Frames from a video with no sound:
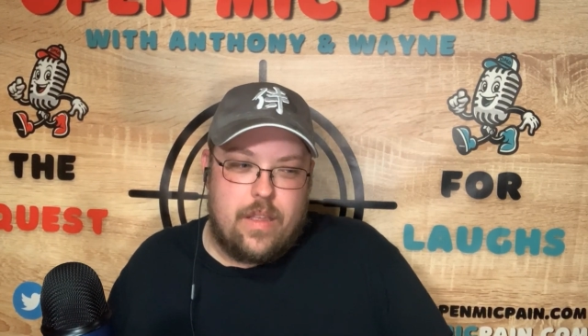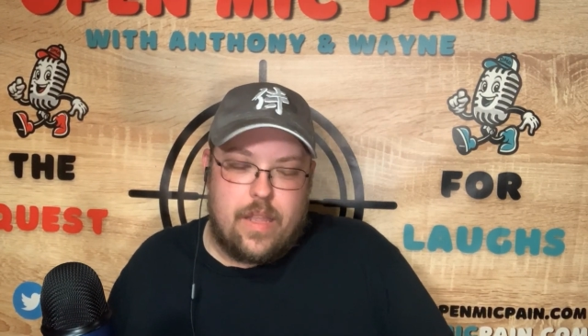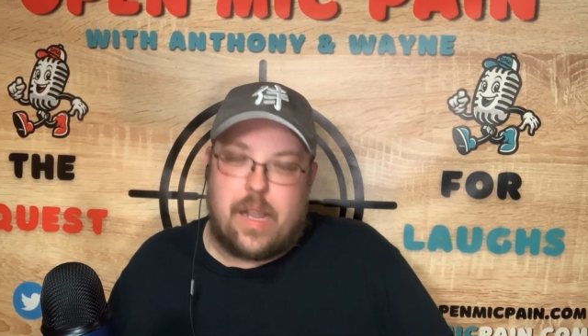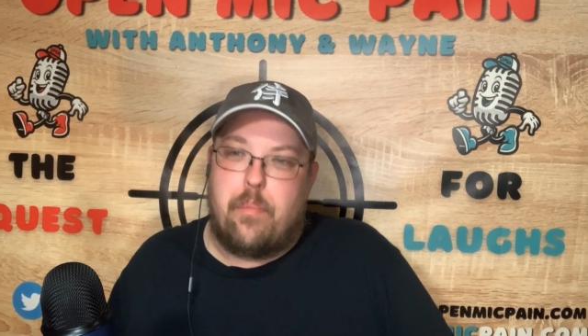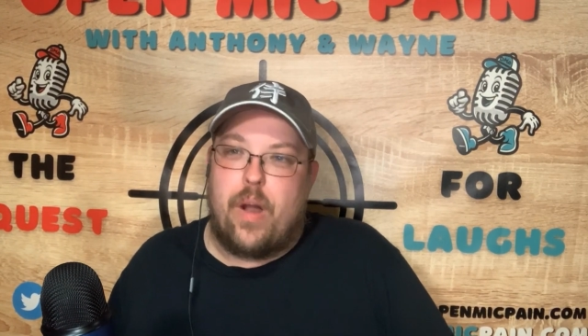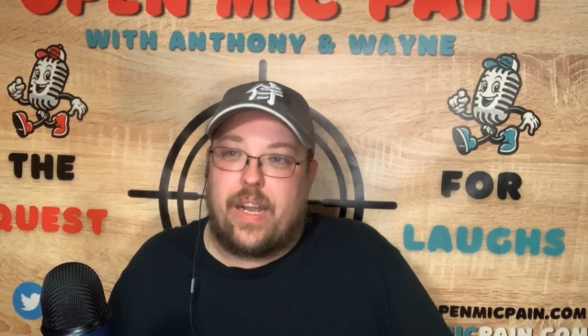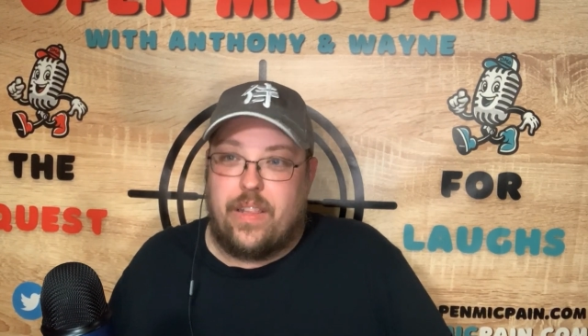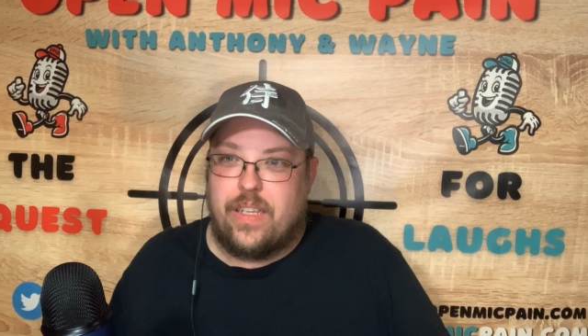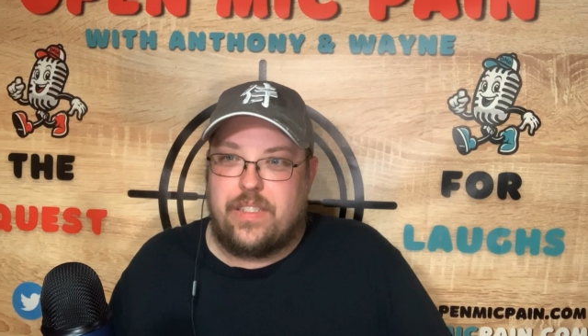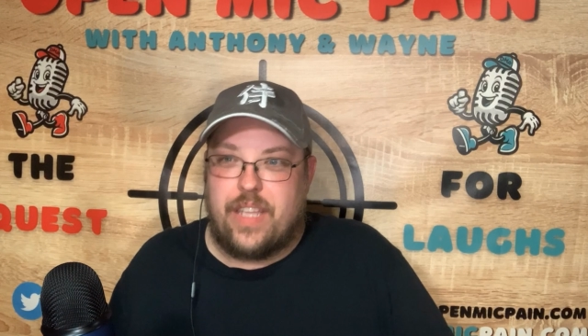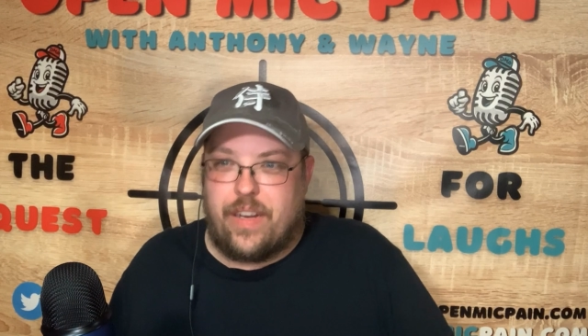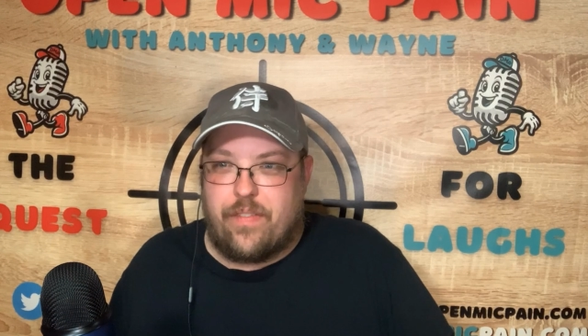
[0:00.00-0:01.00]
like a bucket
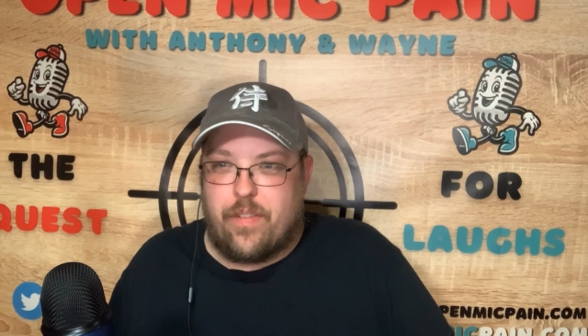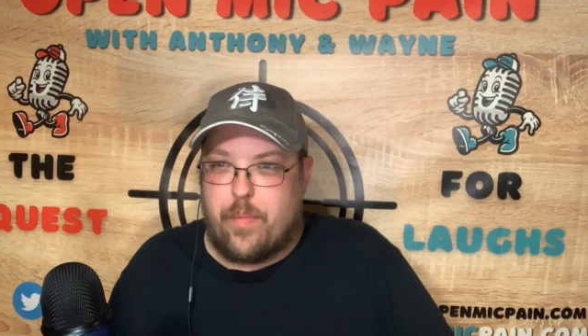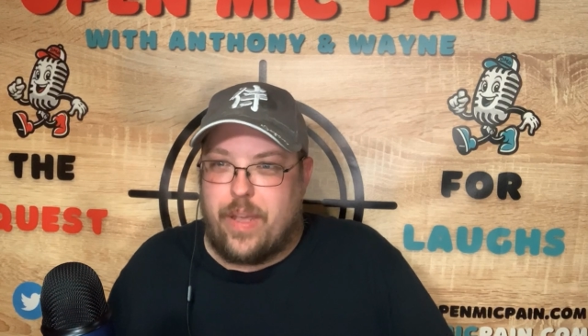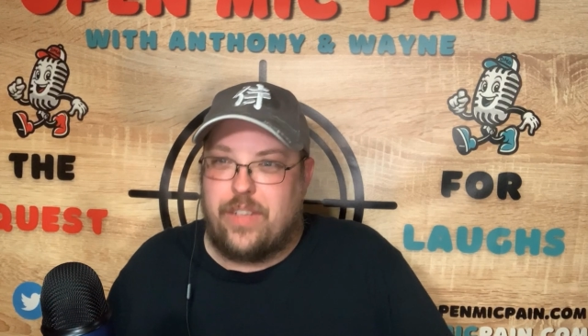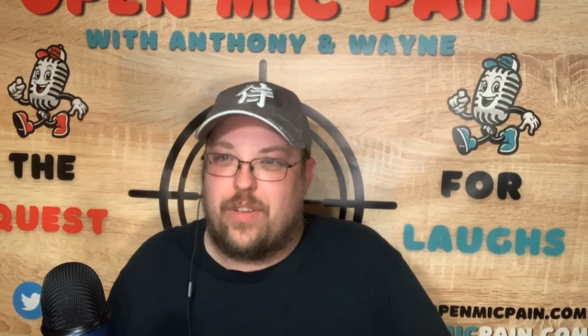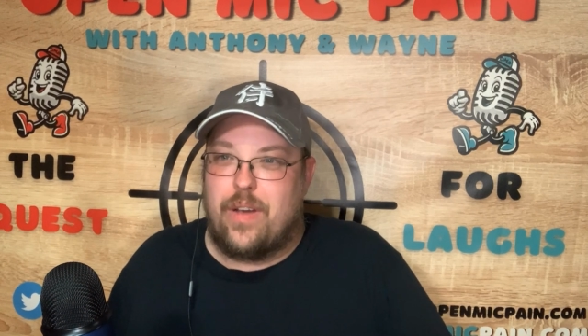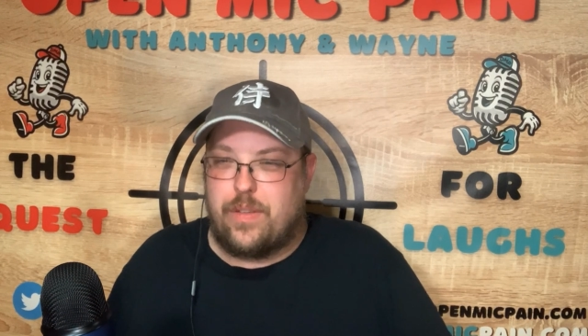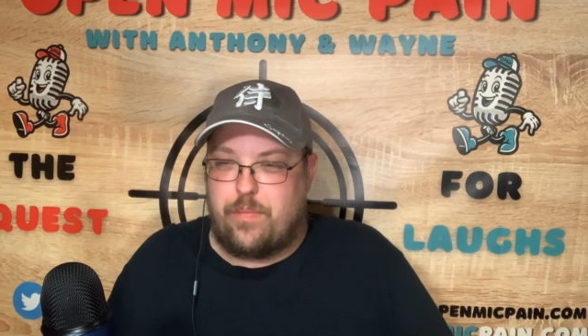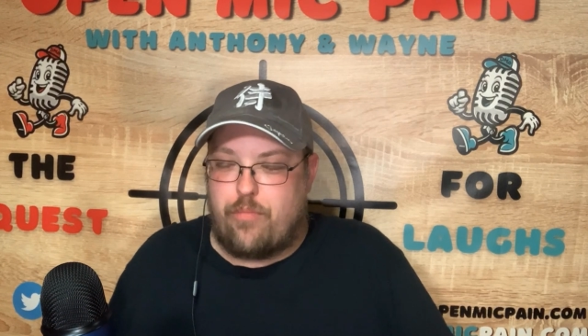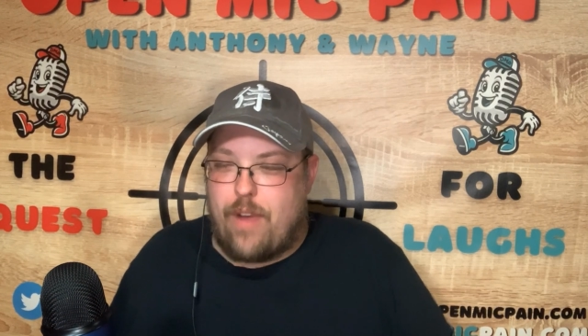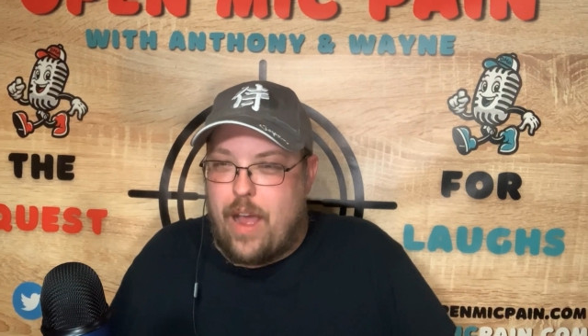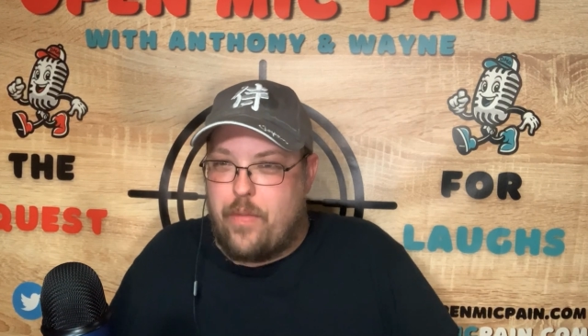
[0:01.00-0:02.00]
list thing for me, so I was
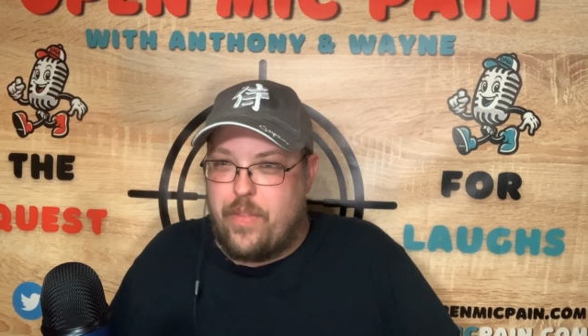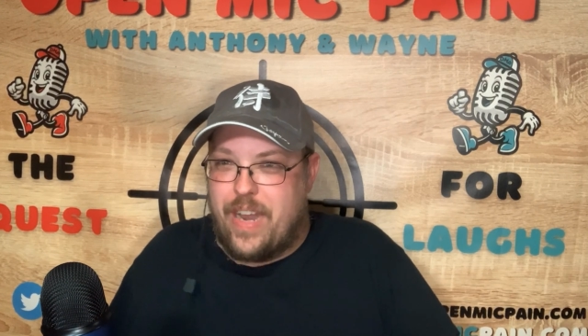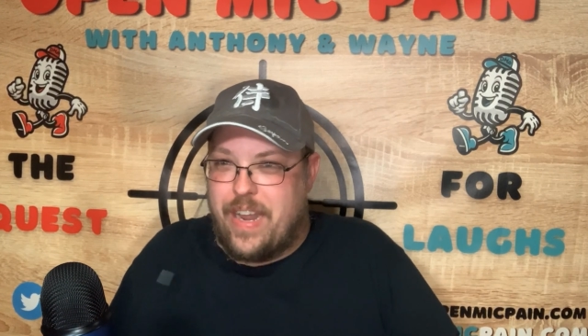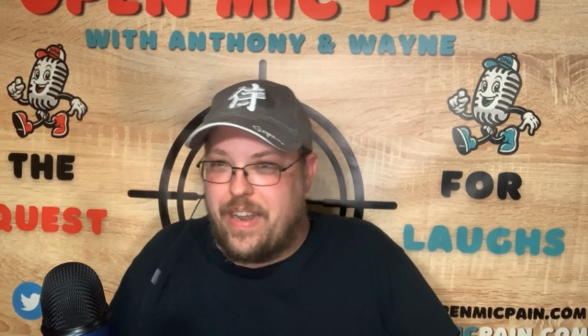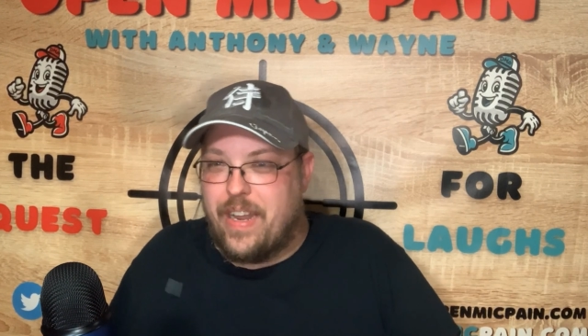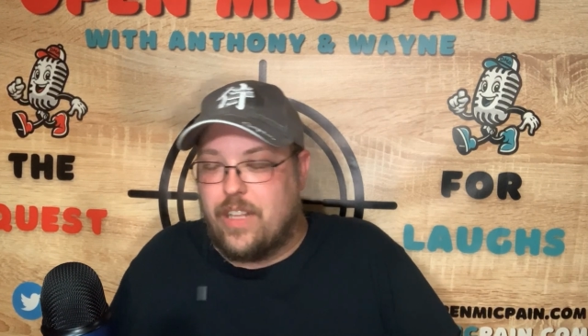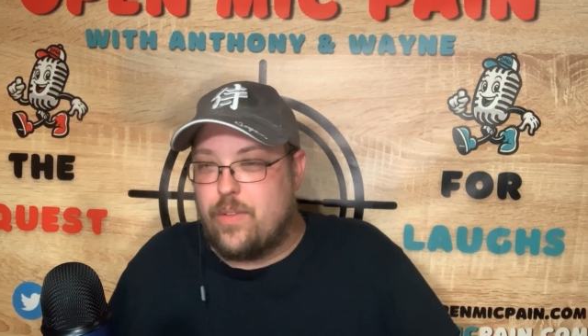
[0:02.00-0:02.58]
proud that I did it.